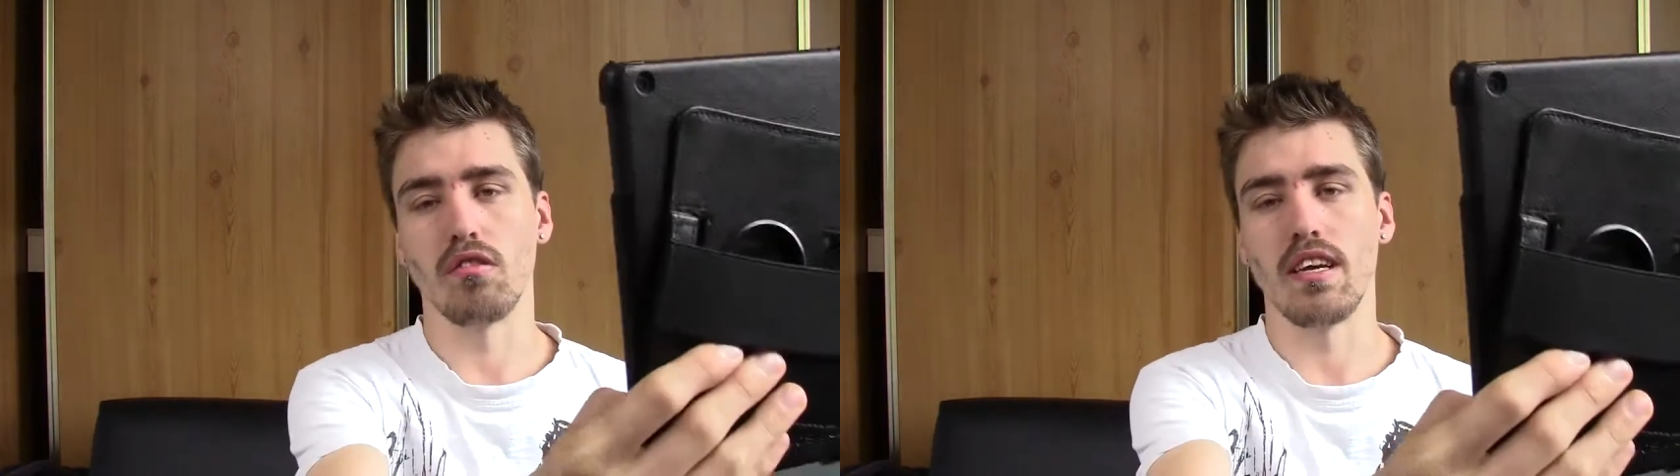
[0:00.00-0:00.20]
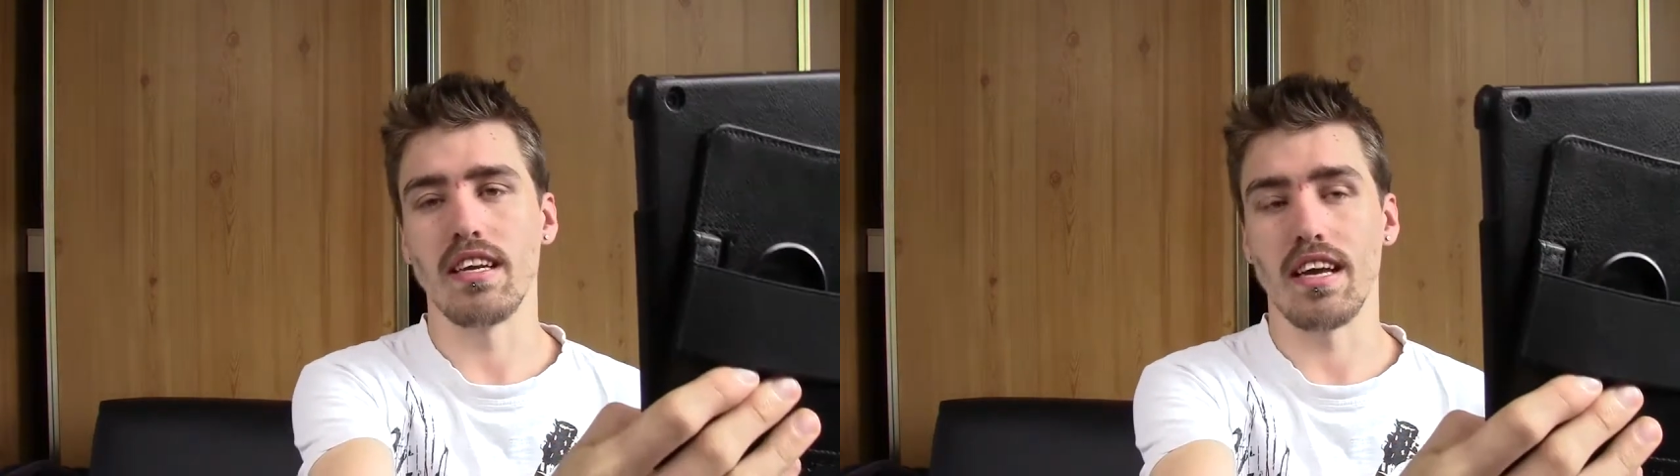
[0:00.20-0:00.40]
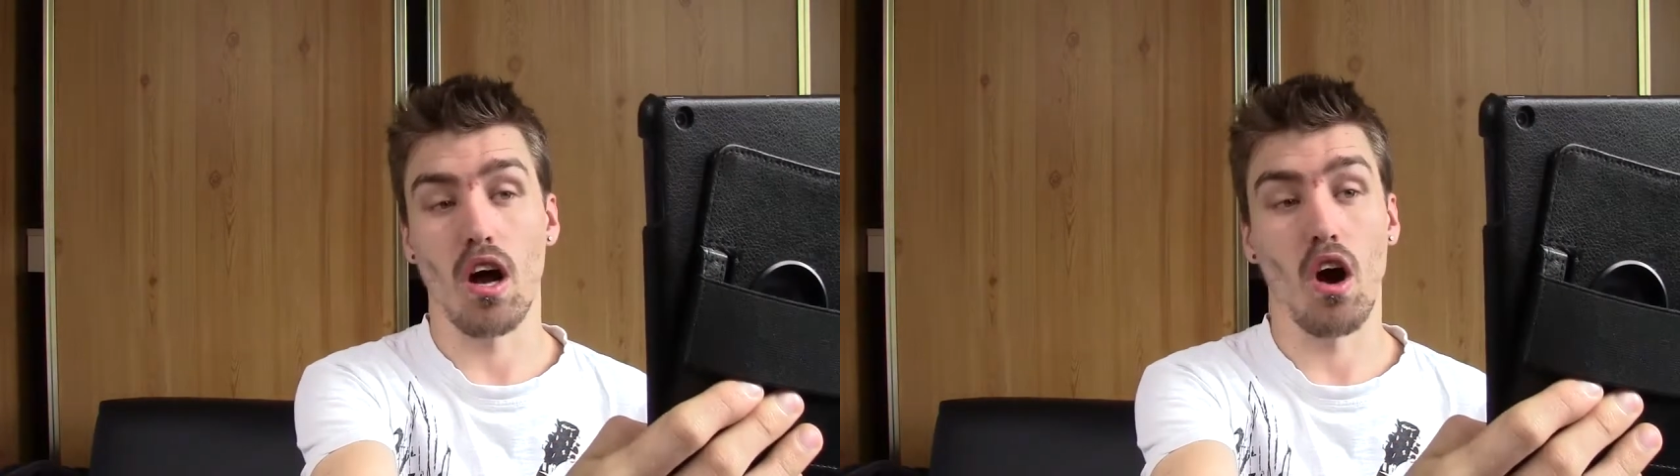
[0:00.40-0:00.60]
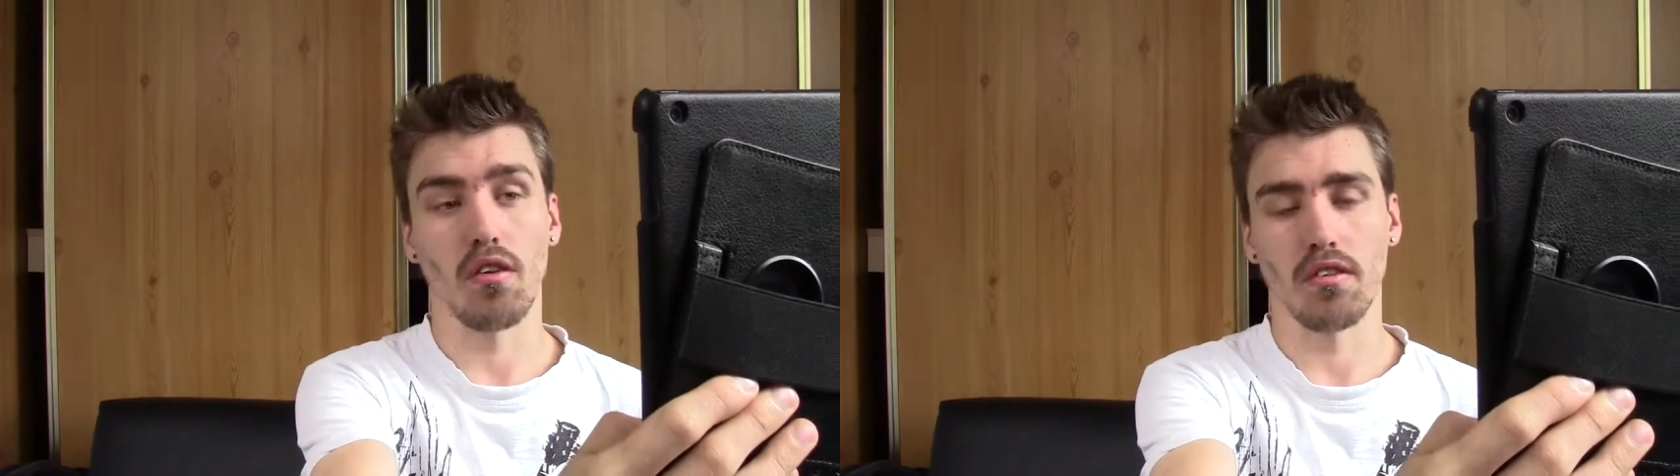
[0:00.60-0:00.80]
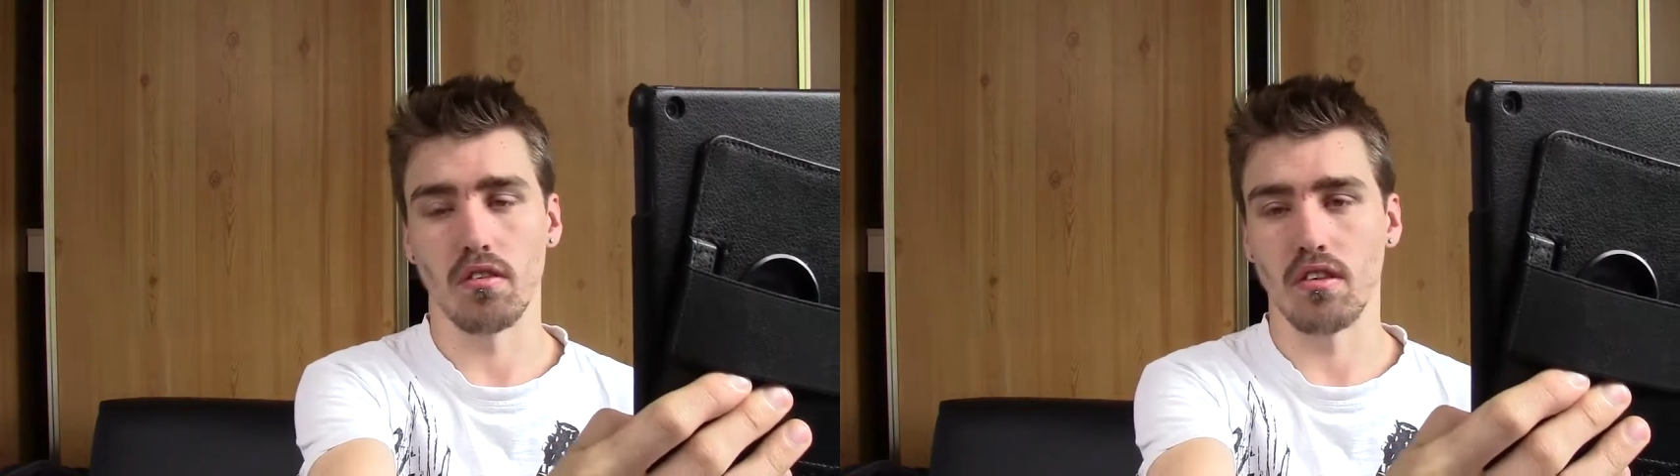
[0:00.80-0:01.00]
reading
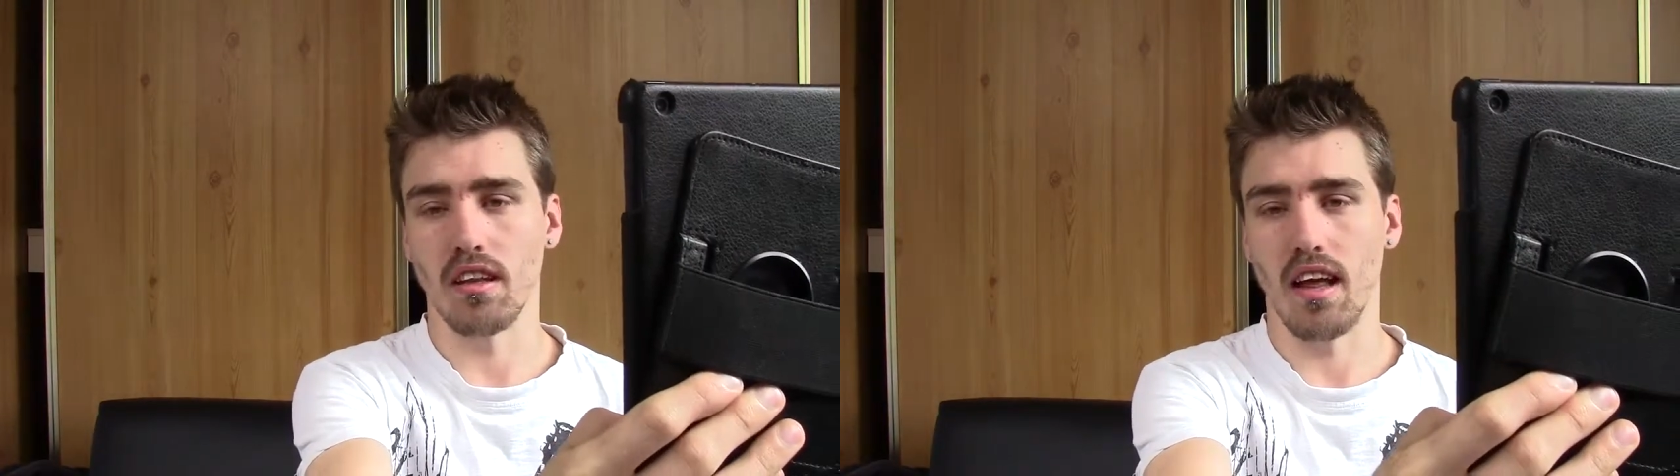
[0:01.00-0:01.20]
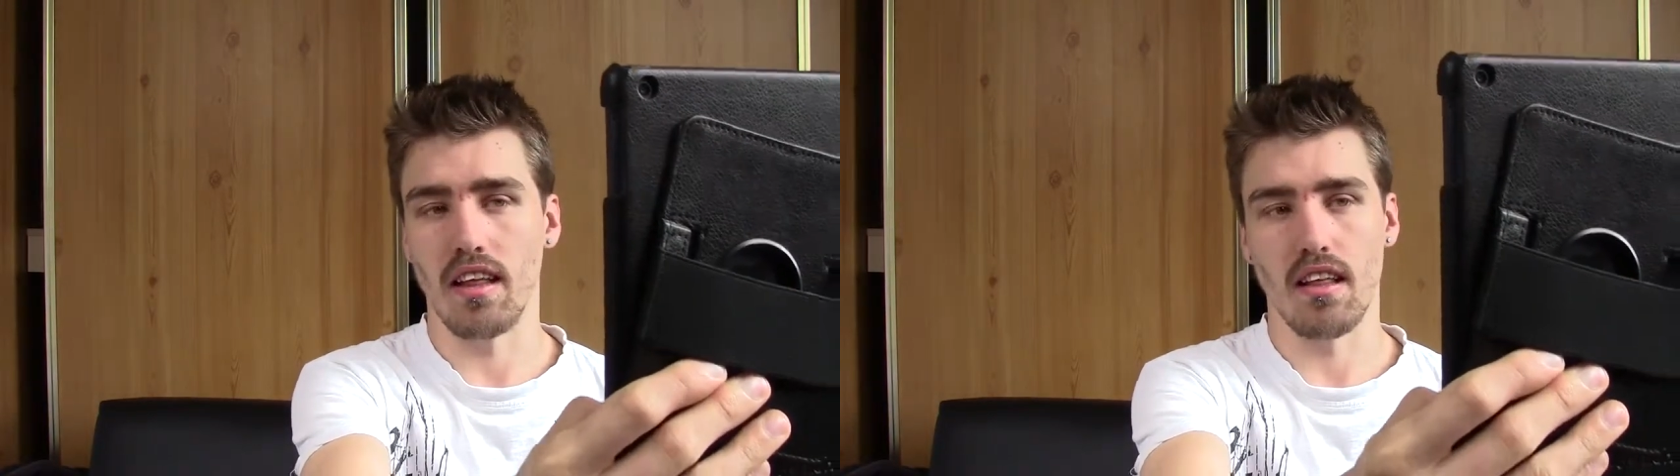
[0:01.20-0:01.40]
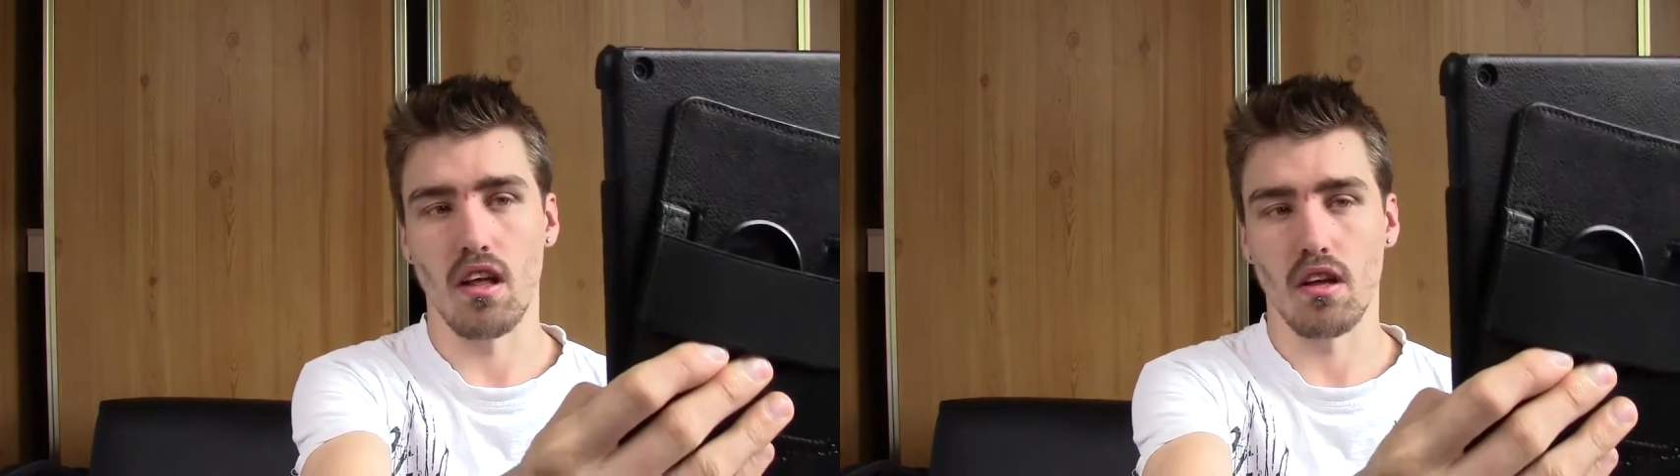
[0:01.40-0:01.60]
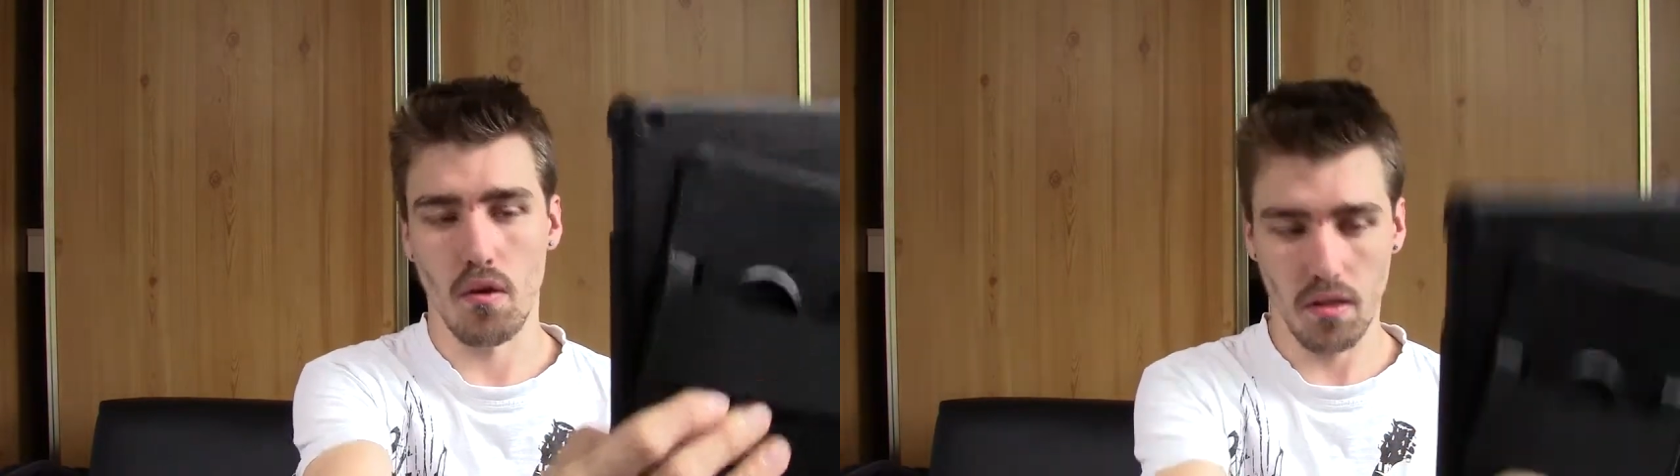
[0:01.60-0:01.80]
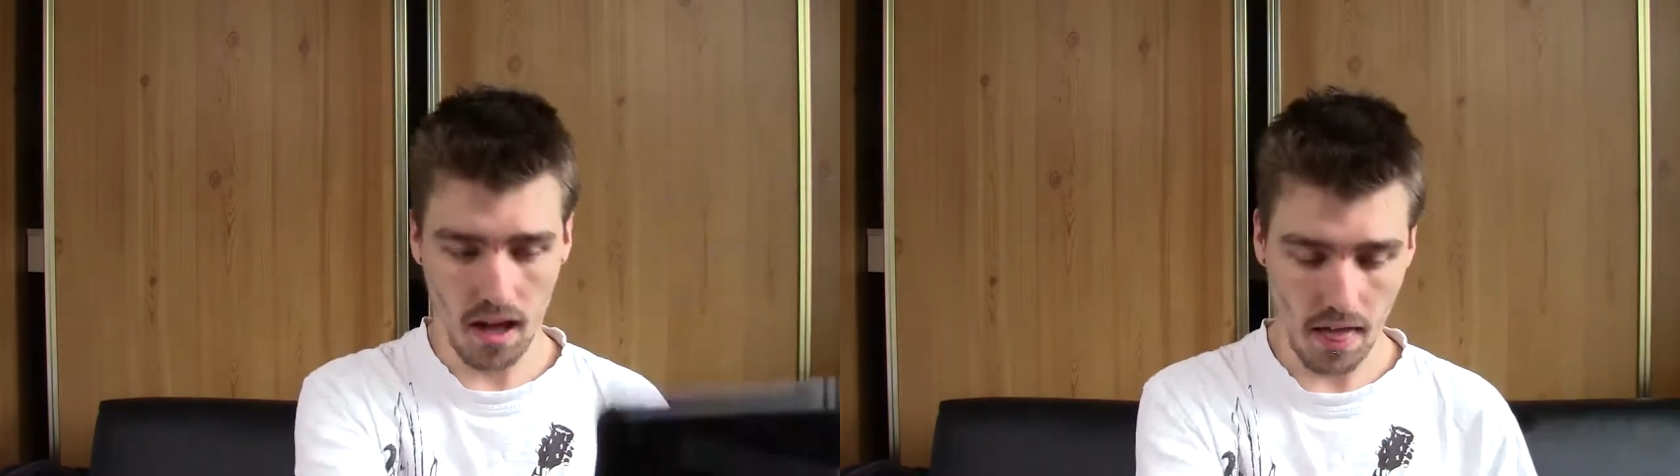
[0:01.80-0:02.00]
off something like
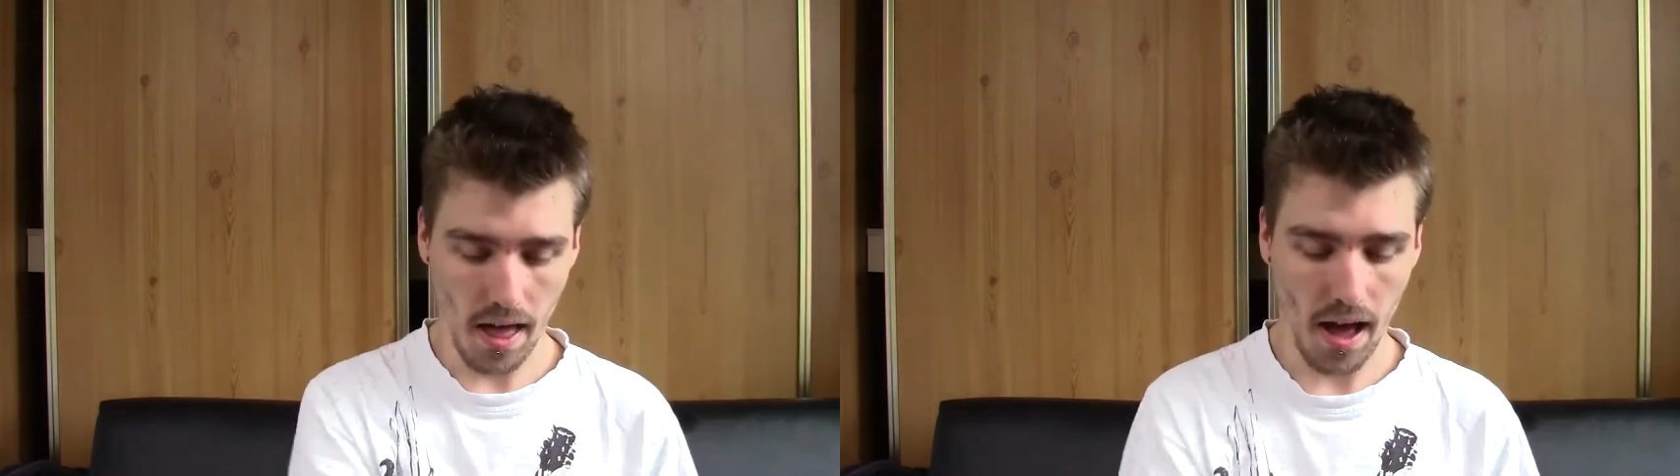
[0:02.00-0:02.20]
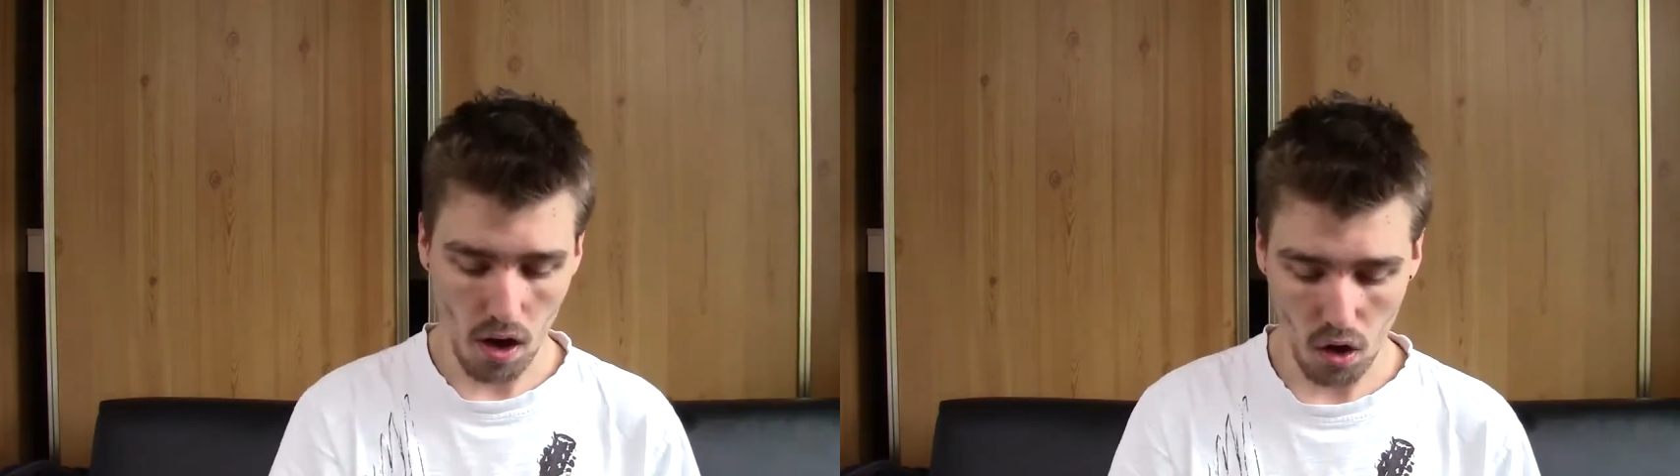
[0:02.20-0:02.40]
going like that